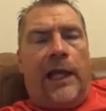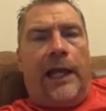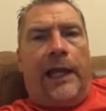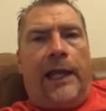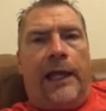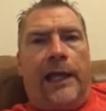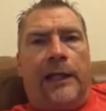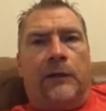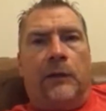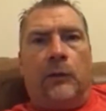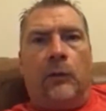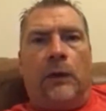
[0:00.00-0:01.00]

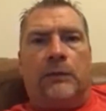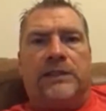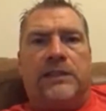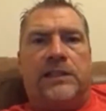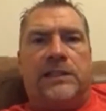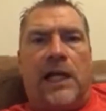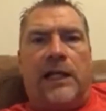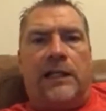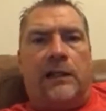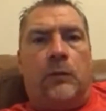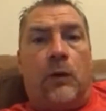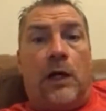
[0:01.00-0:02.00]
And what was
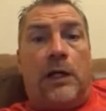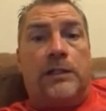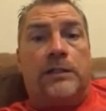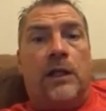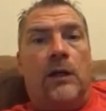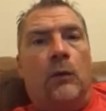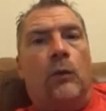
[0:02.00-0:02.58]
decided was